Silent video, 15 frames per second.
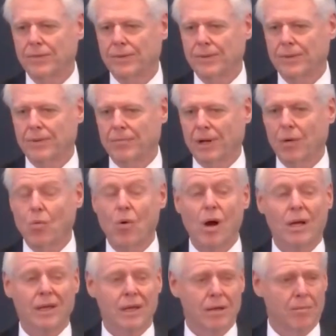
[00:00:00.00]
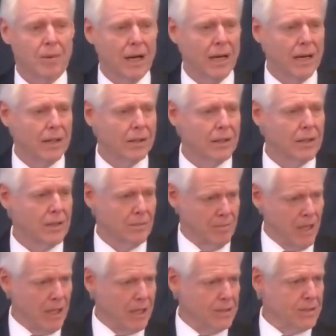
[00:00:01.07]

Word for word: by walking a mile in their moccasins.